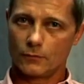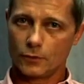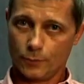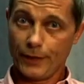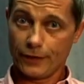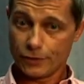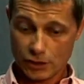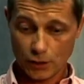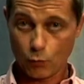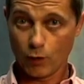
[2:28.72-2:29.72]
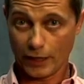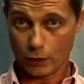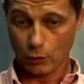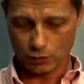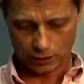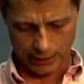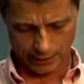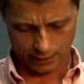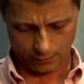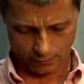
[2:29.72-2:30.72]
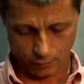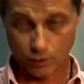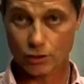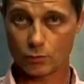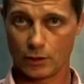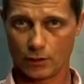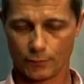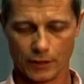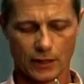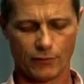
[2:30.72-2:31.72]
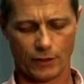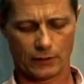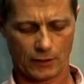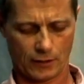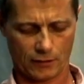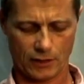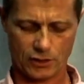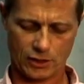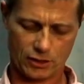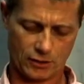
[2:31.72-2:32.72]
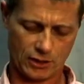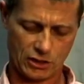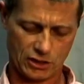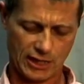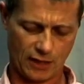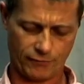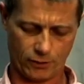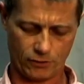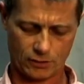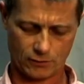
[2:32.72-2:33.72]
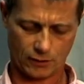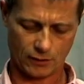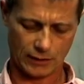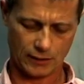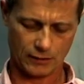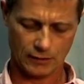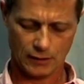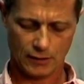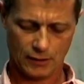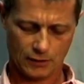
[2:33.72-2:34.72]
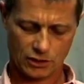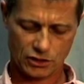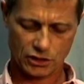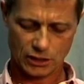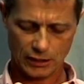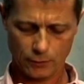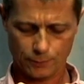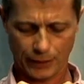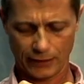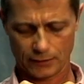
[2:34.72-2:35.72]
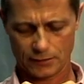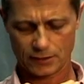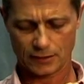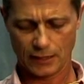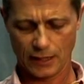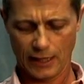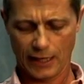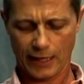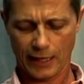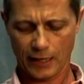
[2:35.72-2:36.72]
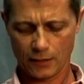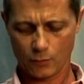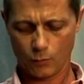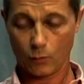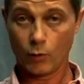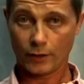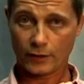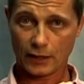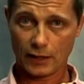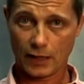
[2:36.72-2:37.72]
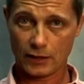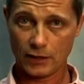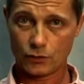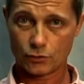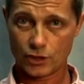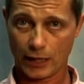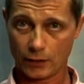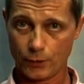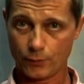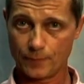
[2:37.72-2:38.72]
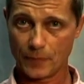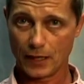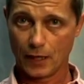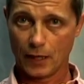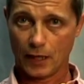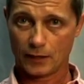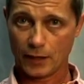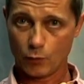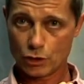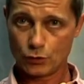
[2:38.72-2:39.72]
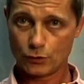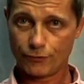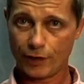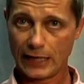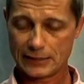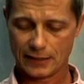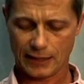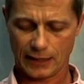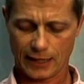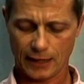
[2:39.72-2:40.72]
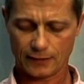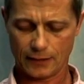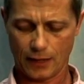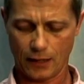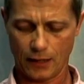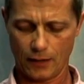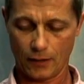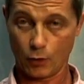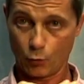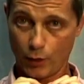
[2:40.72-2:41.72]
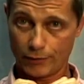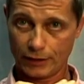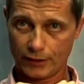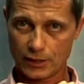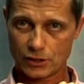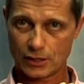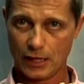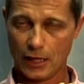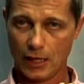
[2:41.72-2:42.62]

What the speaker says: you'd better see what it looks like, otherwise you will not believe it. And this is the iVoice, all right? This is this little pendant. And one thing that I need to tell you, and that was an advice that I got on wearing this.